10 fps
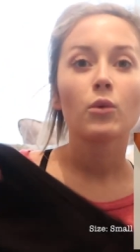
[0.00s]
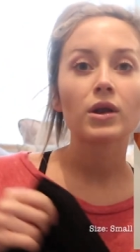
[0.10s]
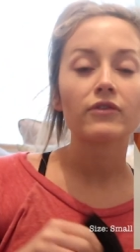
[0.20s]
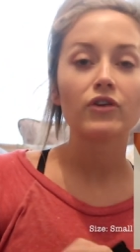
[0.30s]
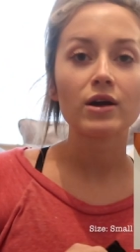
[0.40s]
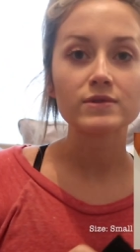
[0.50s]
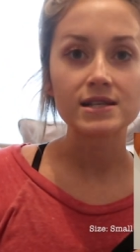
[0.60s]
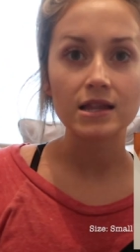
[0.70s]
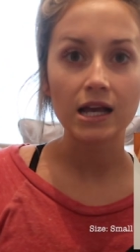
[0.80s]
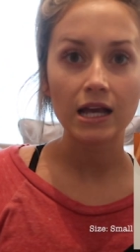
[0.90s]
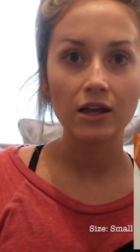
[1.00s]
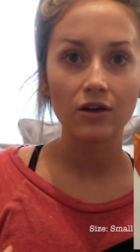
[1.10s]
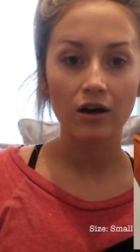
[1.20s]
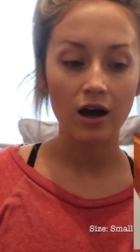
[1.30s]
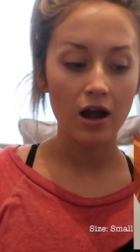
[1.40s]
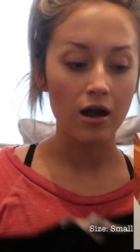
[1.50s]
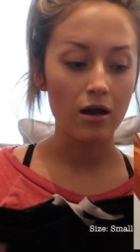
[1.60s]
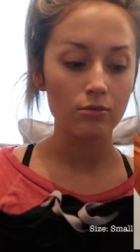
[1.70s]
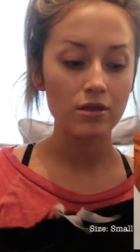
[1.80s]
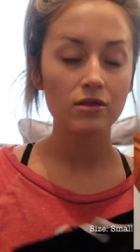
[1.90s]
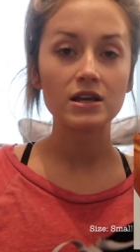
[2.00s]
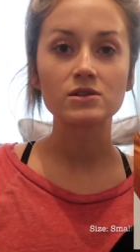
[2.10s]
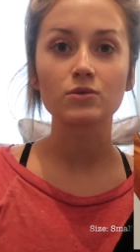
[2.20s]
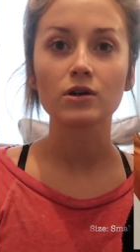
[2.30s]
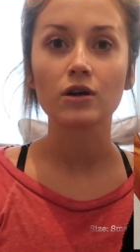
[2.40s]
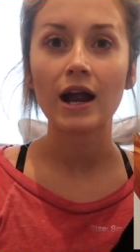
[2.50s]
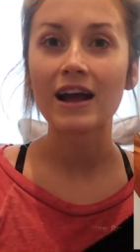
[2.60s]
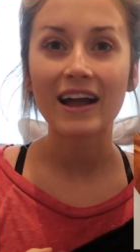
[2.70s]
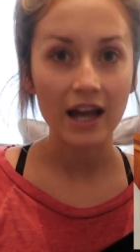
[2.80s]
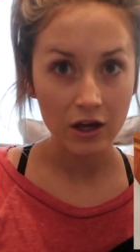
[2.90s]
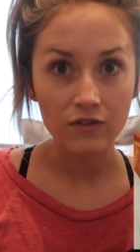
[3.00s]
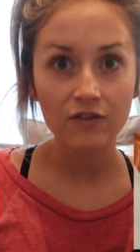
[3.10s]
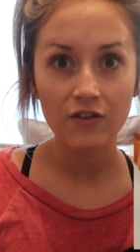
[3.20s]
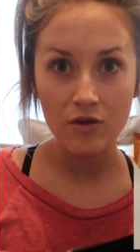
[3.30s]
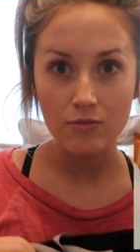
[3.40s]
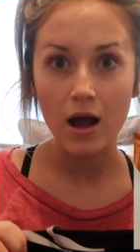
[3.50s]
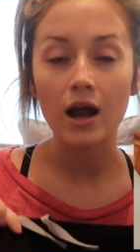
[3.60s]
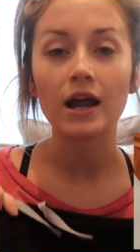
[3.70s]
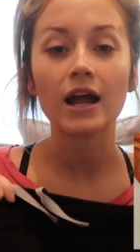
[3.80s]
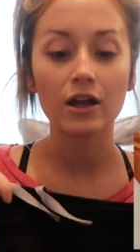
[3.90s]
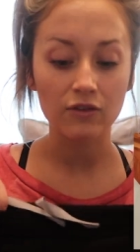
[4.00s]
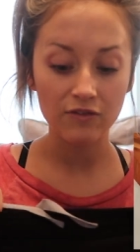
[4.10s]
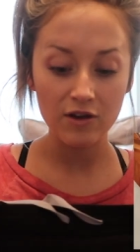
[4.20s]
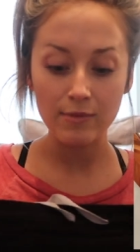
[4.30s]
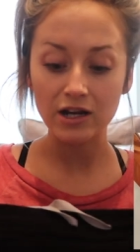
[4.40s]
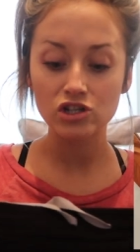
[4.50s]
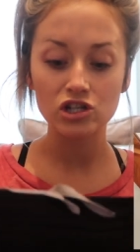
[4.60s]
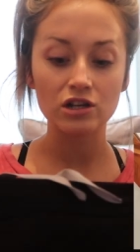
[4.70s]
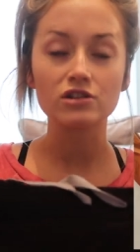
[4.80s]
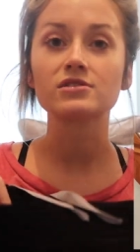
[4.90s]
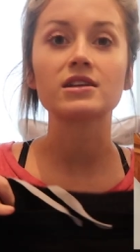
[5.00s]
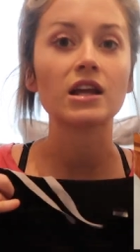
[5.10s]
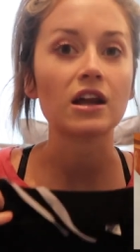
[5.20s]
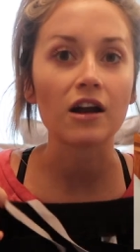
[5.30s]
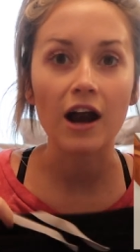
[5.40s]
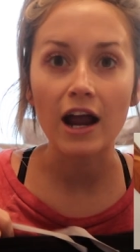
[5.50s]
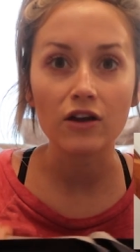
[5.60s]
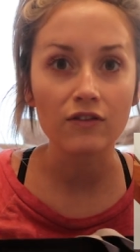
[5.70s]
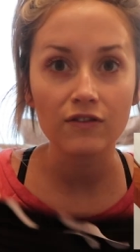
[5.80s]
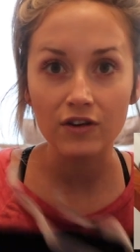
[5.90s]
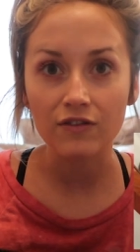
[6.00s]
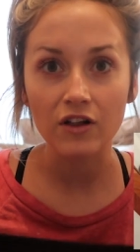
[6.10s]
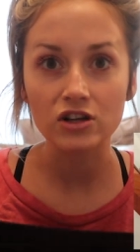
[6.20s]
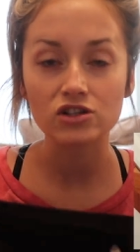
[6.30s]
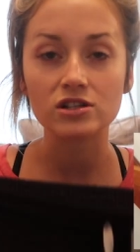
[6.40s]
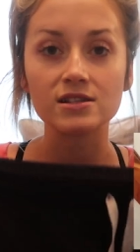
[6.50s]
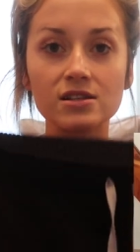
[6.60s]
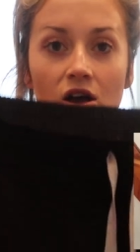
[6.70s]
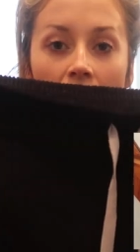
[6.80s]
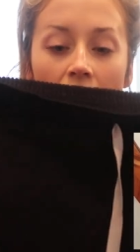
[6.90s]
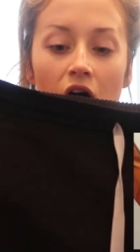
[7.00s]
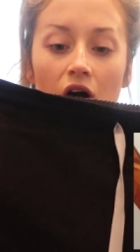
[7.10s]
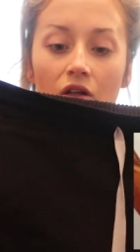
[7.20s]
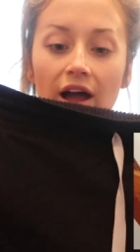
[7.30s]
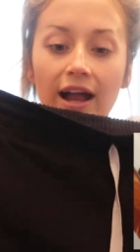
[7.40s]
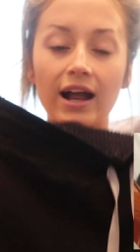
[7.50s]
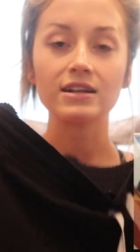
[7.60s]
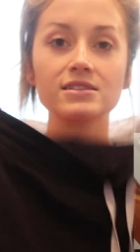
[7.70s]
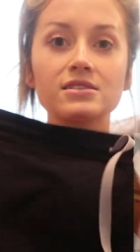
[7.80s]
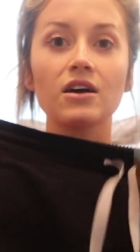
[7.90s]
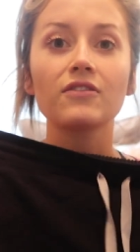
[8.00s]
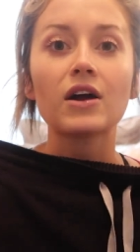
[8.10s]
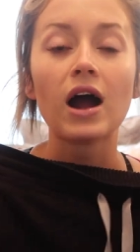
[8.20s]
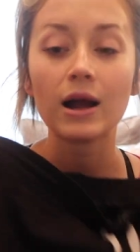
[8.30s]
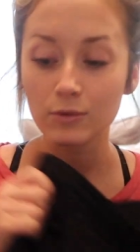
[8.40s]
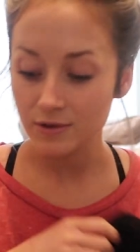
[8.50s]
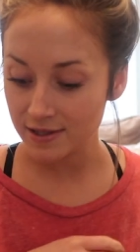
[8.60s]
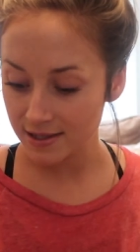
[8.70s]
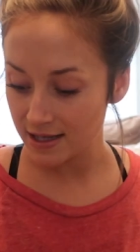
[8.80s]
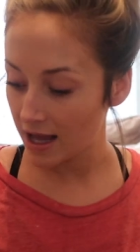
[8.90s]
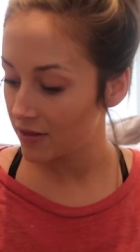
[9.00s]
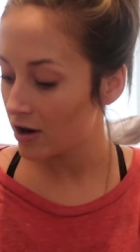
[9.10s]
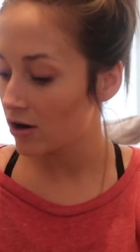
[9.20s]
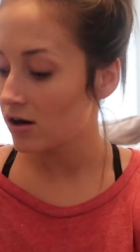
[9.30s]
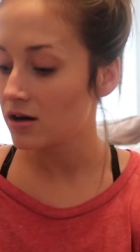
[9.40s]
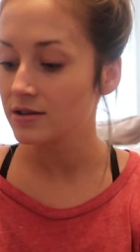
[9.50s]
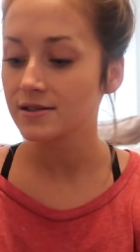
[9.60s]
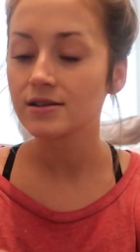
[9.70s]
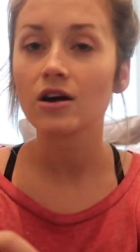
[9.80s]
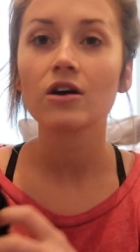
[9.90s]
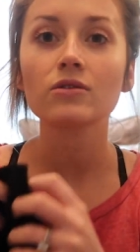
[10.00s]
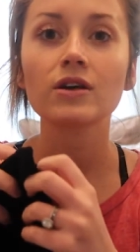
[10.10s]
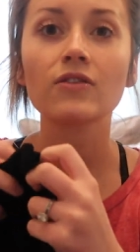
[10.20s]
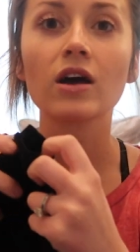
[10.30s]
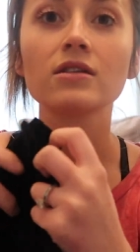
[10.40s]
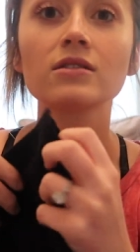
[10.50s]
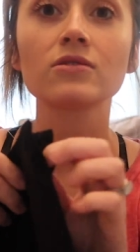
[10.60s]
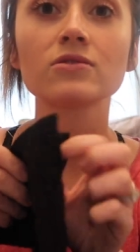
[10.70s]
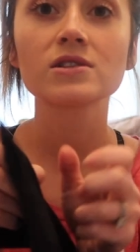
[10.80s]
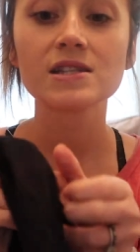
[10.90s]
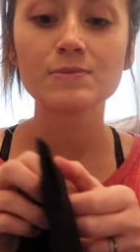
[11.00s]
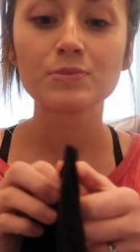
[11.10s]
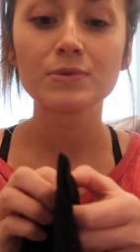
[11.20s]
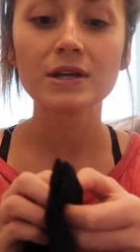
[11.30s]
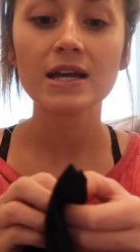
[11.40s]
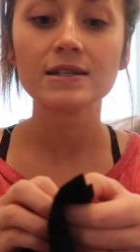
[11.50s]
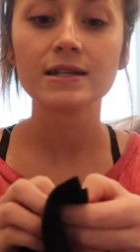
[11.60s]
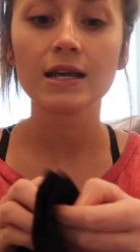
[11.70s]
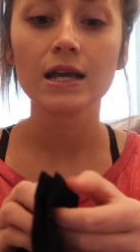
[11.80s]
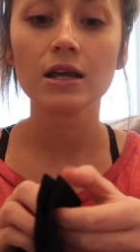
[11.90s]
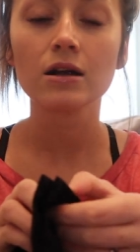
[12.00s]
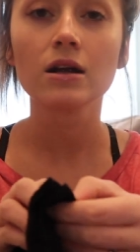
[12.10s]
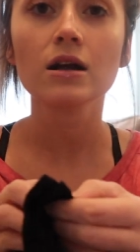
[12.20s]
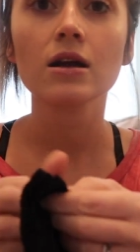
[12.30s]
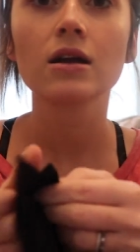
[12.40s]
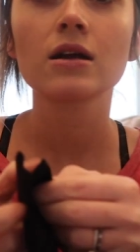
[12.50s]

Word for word: Whenever I was in the E R, um, these were great. Like I could fit my, I could fit my shears in here. I could fit flushes, all that kind of stuff. Now I will, and they're also, they've got a little split here.